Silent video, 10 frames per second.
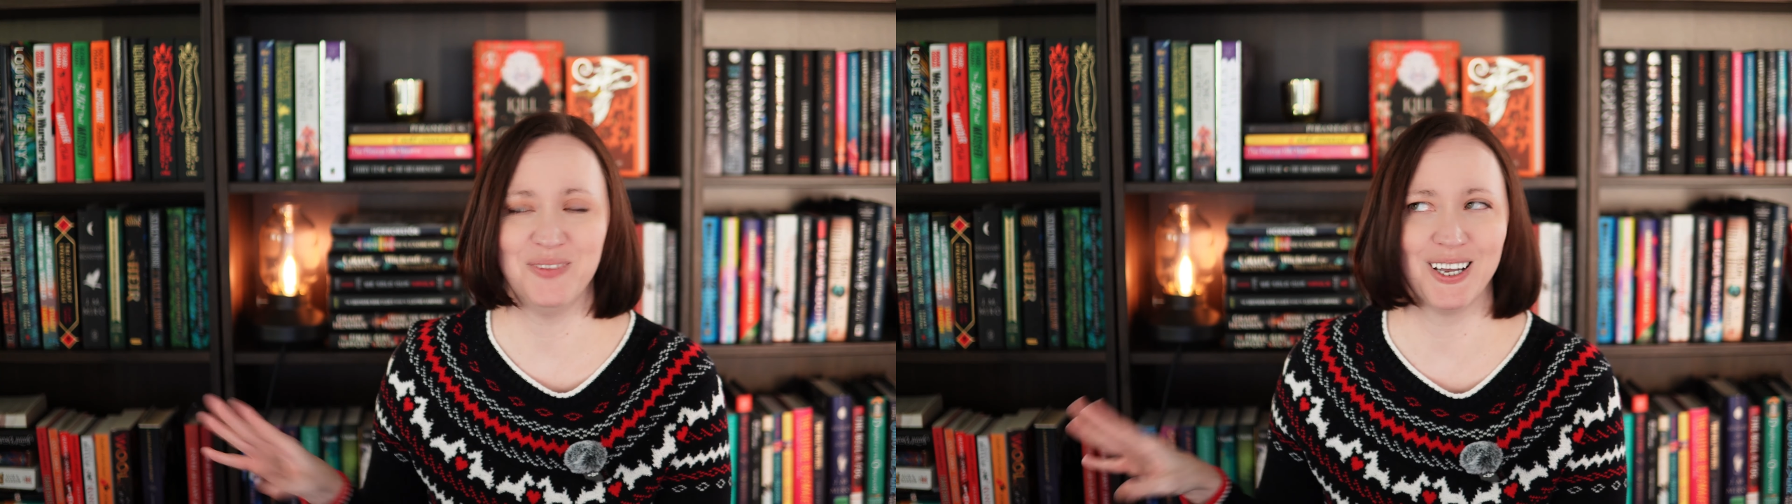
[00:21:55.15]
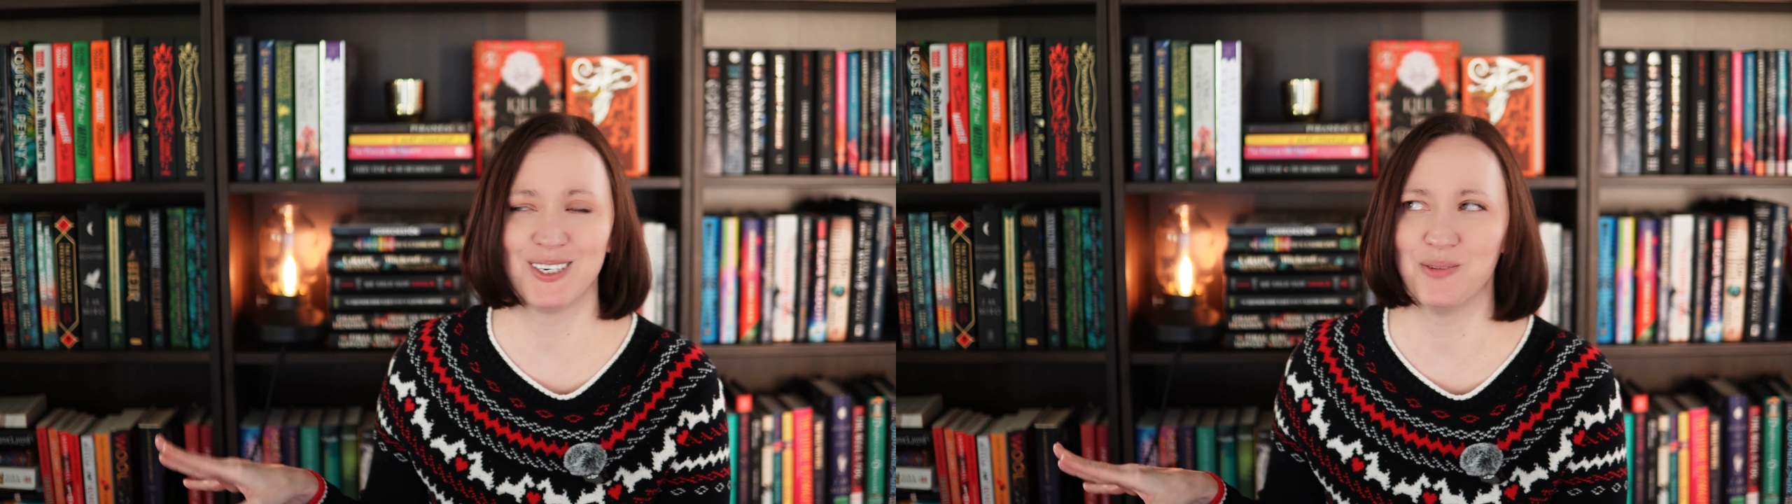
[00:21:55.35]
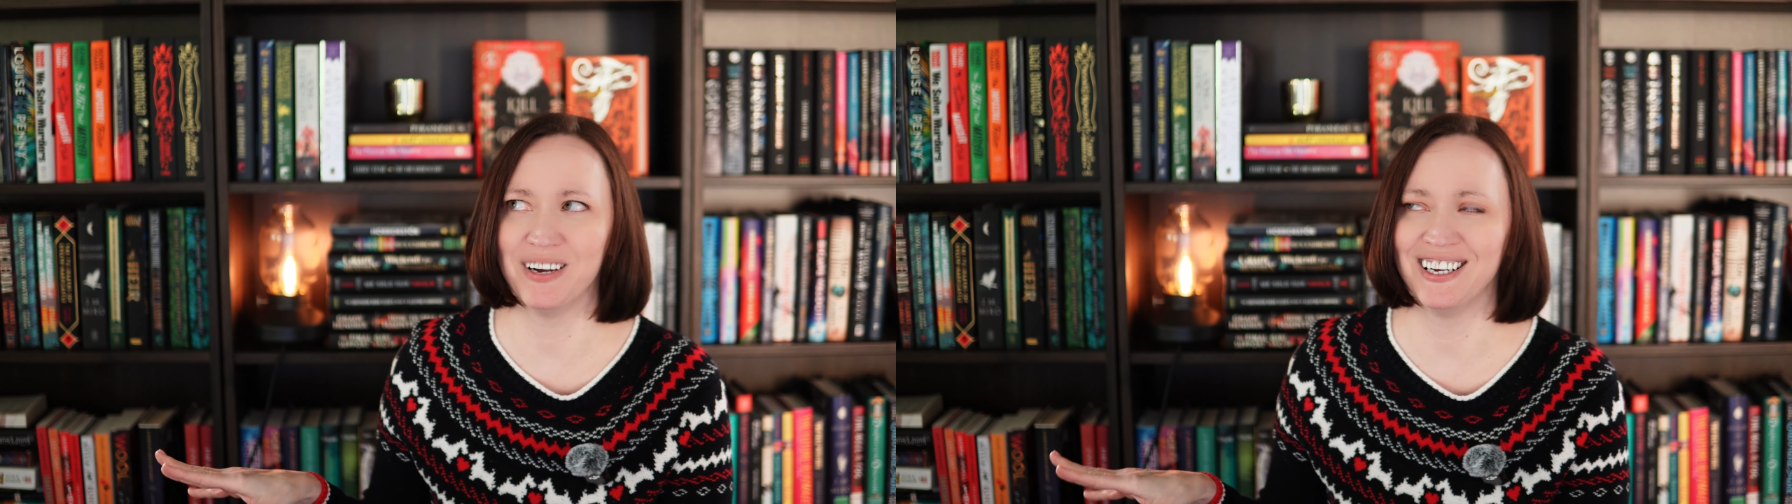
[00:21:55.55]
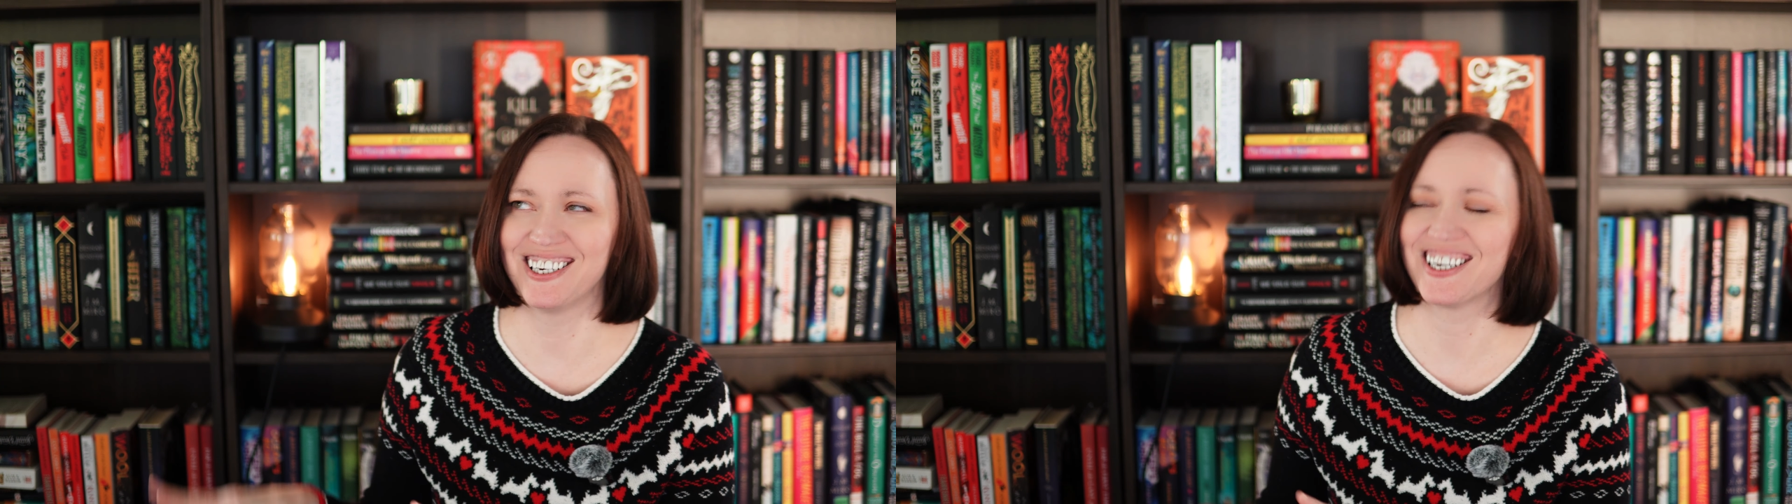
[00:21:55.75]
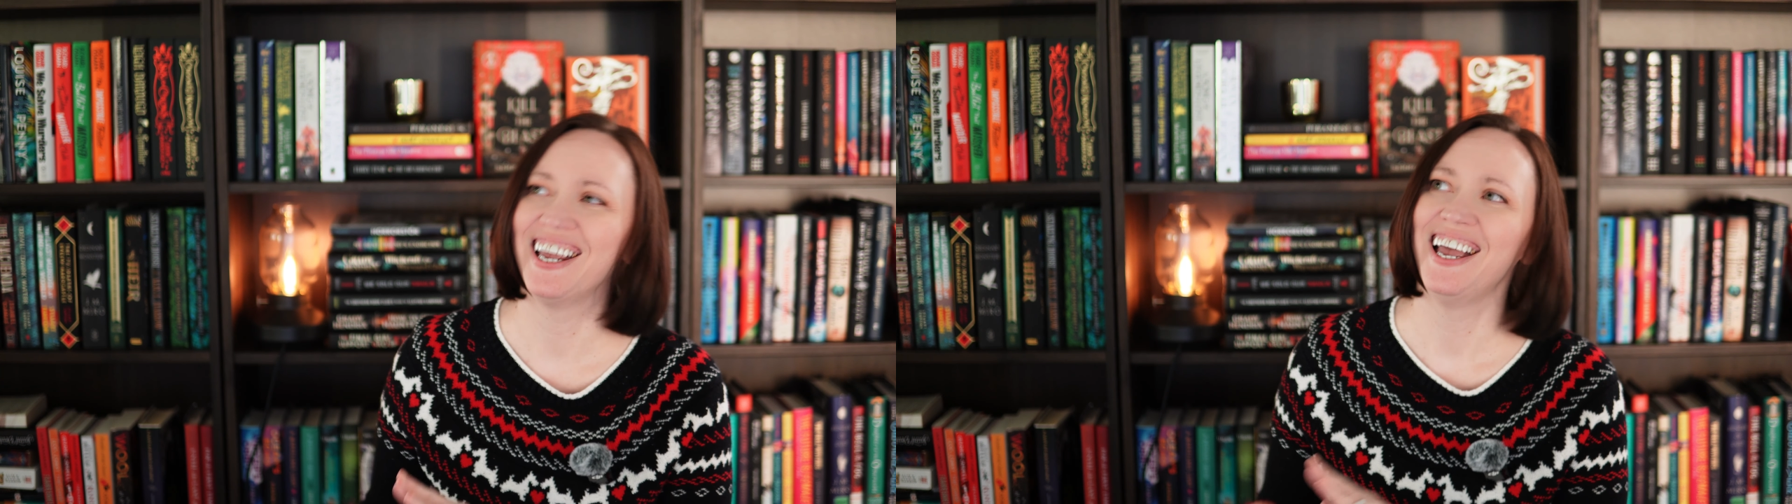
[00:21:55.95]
not so much.